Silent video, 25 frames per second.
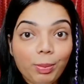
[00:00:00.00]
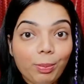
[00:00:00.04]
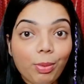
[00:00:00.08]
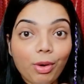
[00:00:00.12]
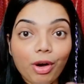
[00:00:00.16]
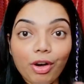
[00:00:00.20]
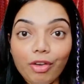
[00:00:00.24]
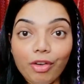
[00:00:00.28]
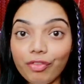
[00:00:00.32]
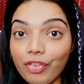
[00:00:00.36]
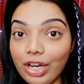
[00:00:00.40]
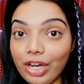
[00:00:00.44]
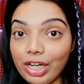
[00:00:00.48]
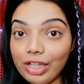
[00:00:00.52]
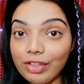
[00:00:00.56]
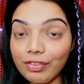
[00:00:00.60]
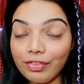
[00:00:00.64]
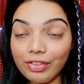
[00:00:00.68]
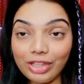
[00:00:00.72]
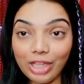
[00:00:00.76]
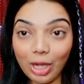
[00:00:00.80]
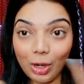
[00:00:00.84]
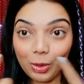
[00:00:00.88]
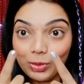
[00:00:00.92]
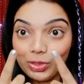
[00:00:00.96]
perfect
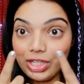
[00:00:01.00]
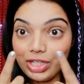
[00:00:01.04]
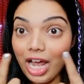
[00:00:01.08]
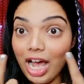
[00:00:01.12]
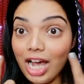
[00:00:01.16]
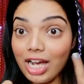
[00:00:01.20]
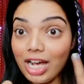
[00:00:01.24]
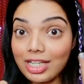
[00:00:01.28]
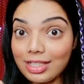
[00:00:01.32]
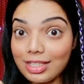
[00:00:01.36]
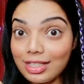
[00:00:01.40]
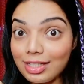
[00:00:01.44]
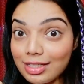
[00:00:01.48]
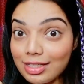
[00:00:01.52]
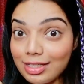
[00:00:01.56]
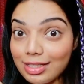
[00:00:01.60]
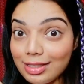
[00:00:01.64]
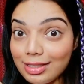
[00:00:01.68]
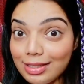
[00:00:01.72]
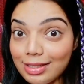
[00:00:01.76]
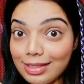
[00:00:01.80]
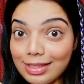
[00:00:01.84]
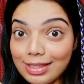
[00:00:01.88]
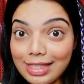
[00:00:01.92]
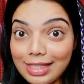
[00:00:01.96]
without dark
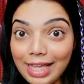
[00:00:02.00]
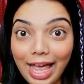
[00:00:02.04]
circles